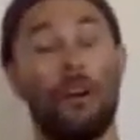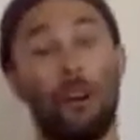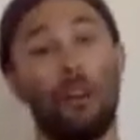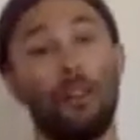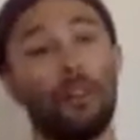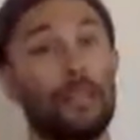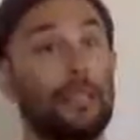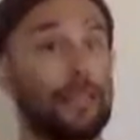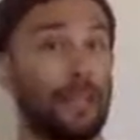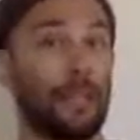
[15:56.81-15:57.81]
all of
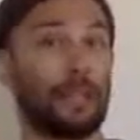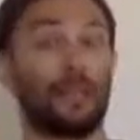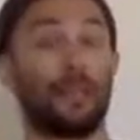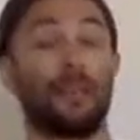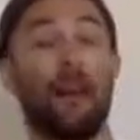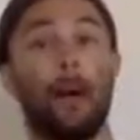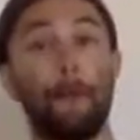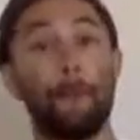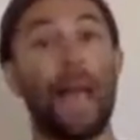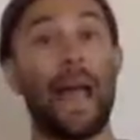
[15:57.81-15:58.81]
these things
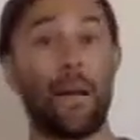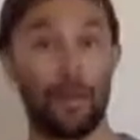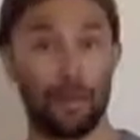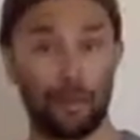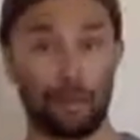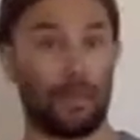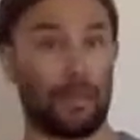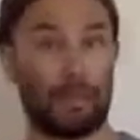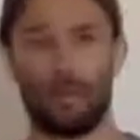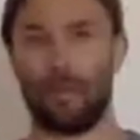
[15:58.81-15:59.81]
compound
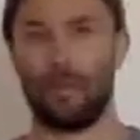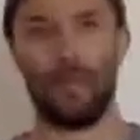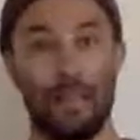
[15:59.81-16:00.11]
themselves.